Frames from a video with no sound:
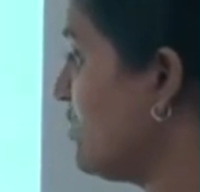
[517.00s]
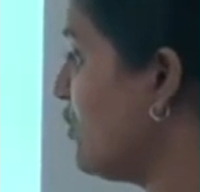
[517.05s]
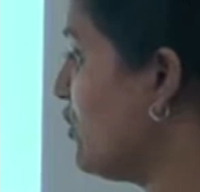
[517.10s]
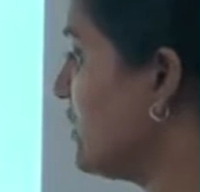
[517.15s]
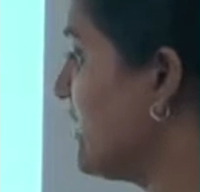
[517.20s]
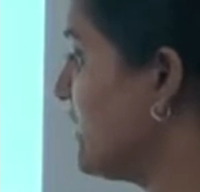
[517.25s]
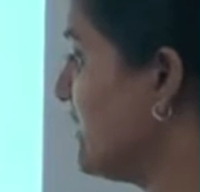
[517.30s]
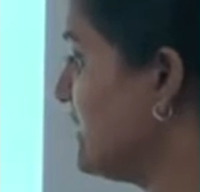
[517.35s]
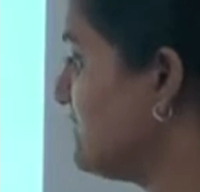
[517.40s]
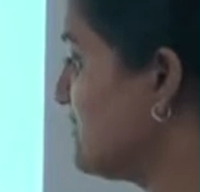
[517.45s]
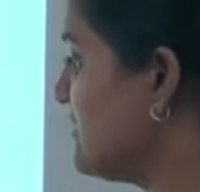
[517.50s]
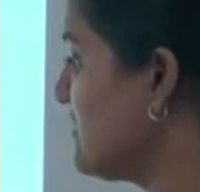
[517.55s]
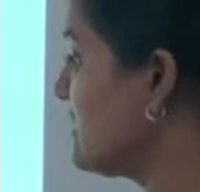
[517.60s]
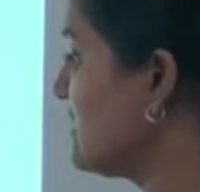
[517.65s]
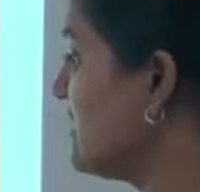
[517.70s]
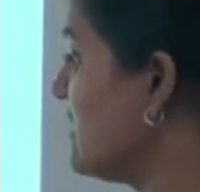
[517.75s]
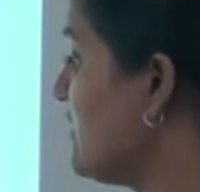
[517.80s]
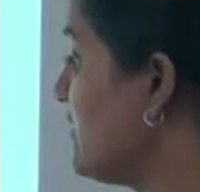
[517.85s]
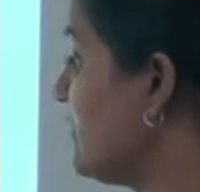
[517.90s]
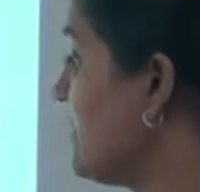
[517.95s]
all are
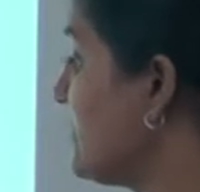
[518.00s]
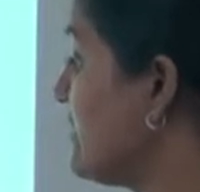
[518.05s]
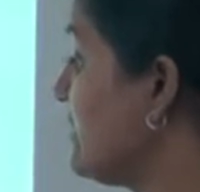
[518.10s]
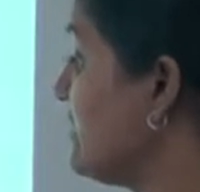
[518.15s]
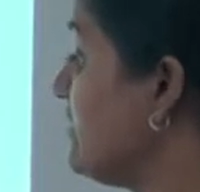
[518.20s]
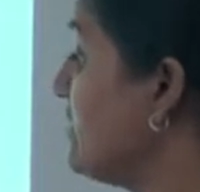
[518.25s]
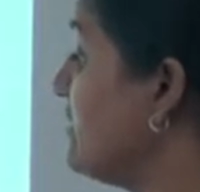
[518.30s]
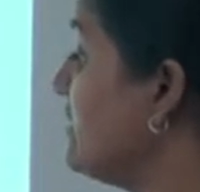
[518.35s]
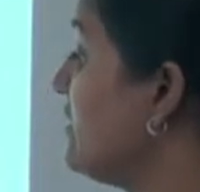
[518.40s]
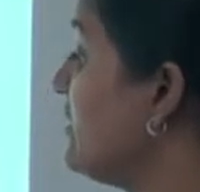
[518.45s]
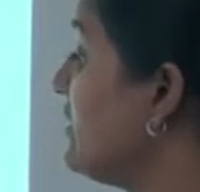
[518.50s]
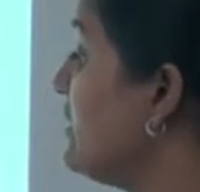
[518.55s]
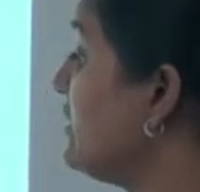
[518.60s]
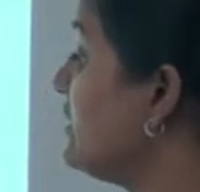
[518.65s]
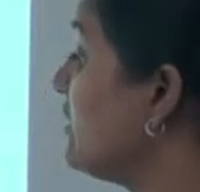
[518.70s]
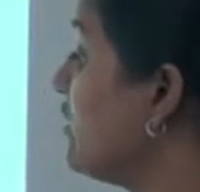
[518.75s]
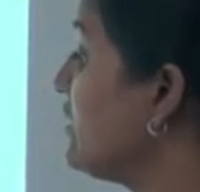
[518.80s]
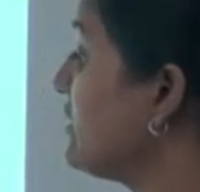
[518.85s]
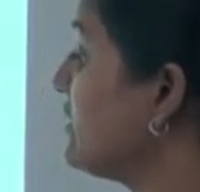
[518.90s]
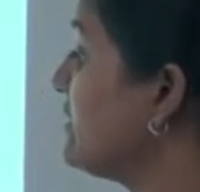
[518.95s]
distinct, but here
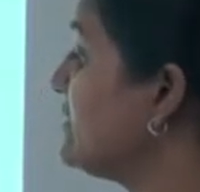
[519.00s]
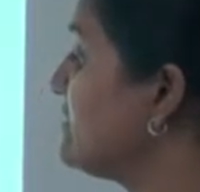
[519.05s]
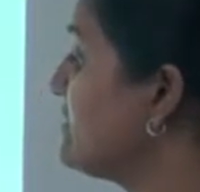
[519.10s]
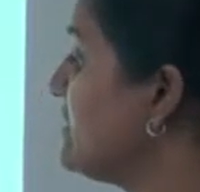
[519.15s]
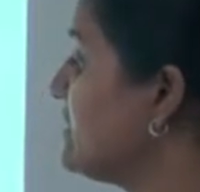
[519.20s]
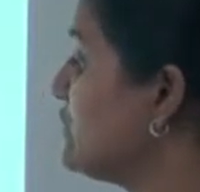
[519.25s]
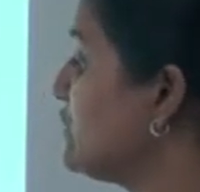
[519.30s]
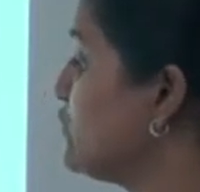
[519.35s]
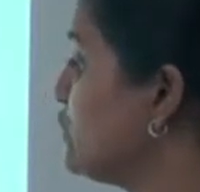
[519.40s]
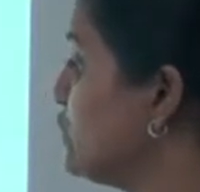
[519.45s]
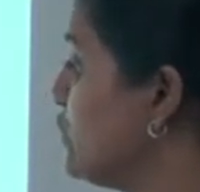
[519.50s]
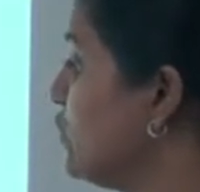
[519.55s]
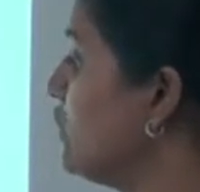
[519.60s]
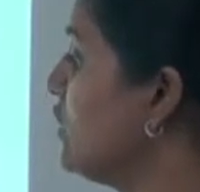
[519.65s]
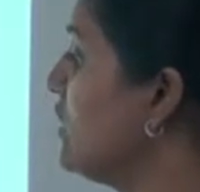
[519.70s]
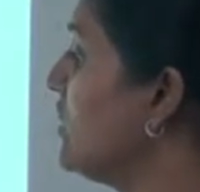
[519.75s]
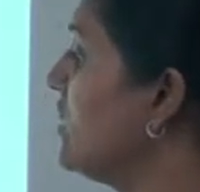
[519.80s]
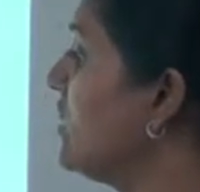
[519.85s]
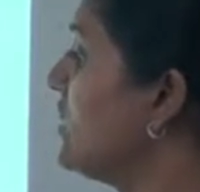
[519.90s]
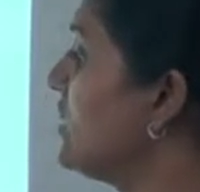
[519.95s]
not distinct.
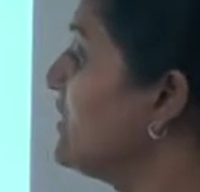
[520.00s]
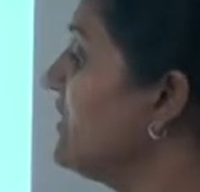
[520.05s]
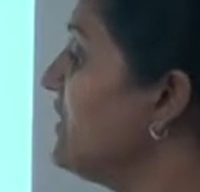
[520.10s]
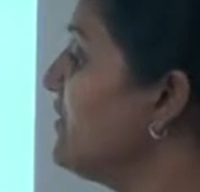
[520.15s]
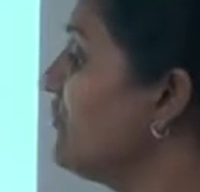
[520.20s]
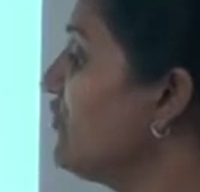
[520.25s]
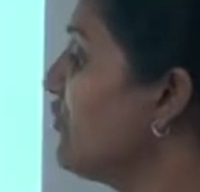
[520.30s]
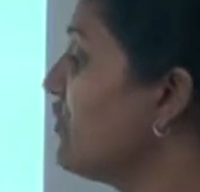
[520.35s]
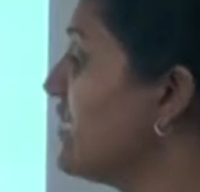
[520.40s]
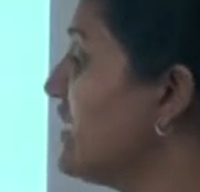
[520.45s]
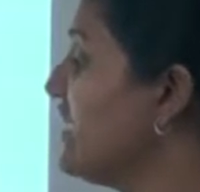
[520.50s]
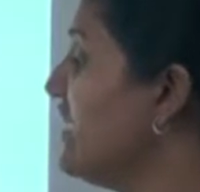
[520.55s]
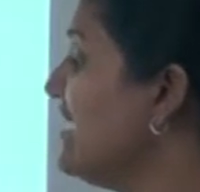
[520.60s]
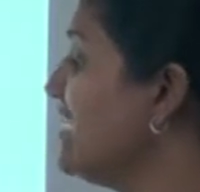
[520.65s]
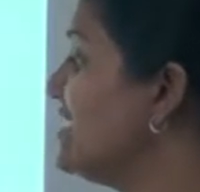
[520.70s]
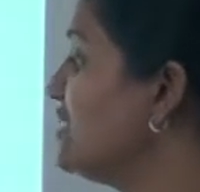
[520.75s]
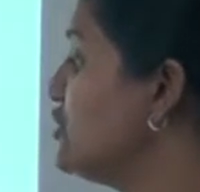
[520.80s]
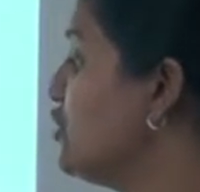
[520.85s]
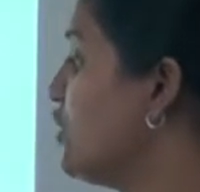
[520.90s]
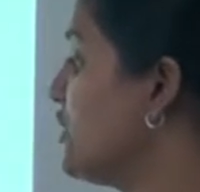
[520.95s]
So D40
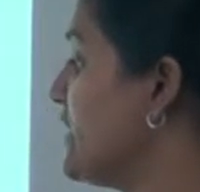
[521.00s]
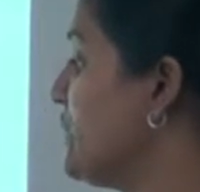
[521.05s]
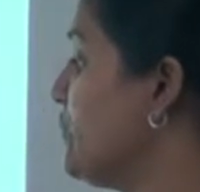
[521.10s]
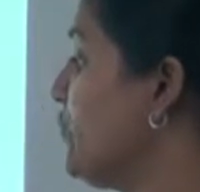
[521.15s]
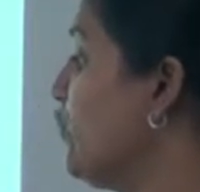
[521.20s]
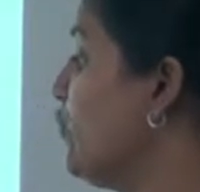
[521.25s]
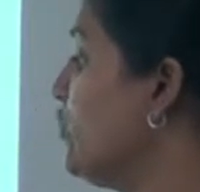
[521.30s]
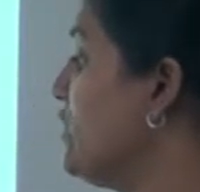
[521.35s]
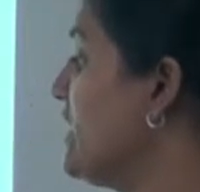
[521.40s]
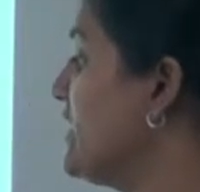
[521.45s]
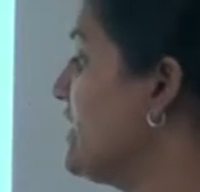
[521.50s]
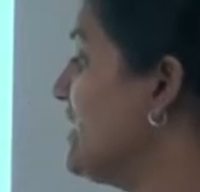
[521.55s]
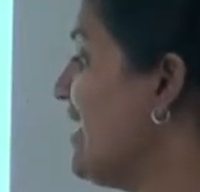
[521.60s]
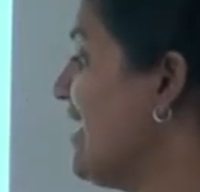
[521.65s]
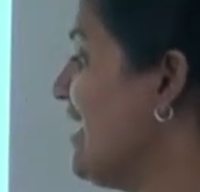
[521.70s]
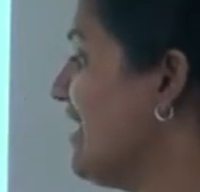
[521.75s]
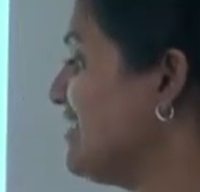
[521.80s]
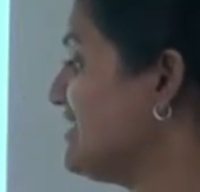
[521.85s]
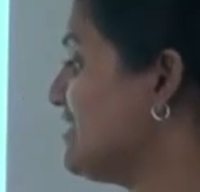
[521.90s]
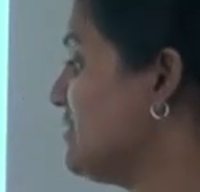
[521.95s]
is not a Boolean
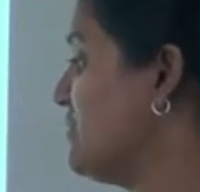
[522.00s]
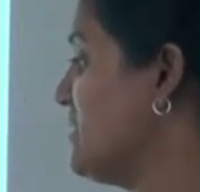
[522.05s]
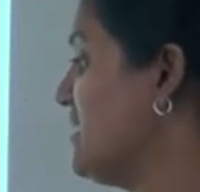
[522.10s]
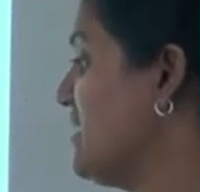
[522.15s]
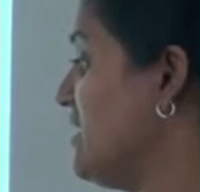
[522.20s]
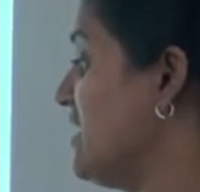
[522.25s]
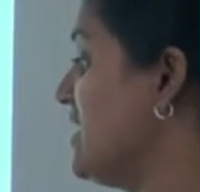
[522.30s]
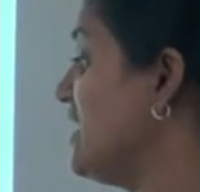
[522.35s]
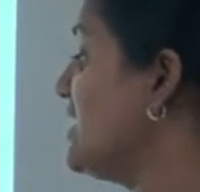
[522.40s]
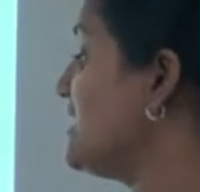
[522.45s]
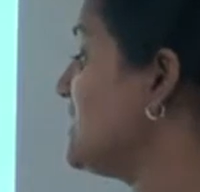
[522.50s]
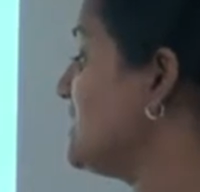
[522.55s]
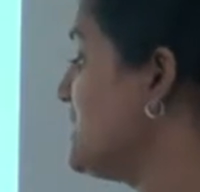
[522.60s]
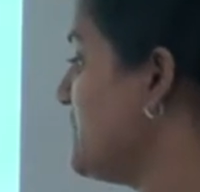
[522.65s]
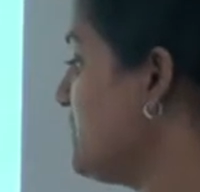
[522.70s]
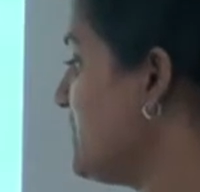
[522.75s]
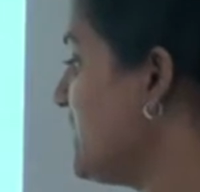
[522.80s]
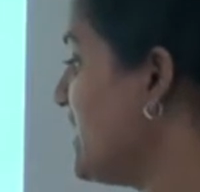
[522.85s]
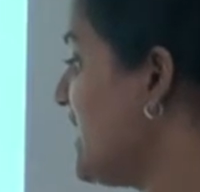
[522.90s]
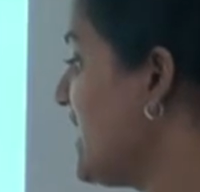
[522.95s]
algebra.
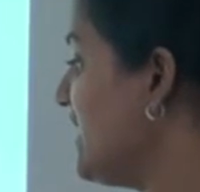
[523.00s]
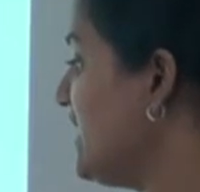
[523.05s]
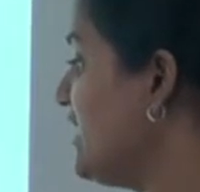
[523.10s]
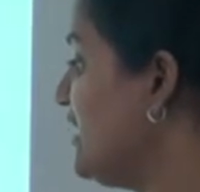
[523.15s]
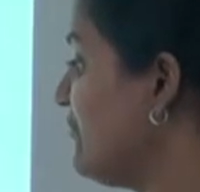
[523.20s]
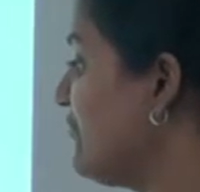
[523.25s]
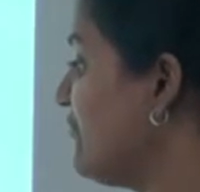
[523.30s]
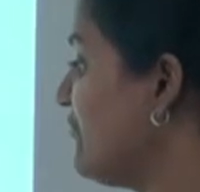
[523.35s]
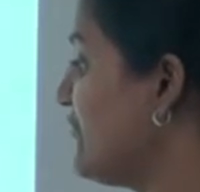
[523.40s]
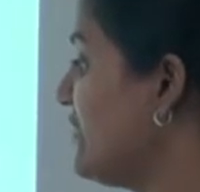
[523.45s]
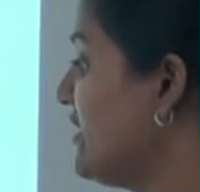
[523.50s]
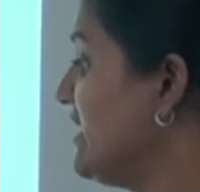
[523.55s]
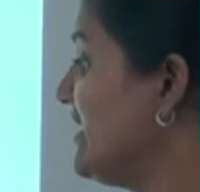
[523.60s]
Similarly for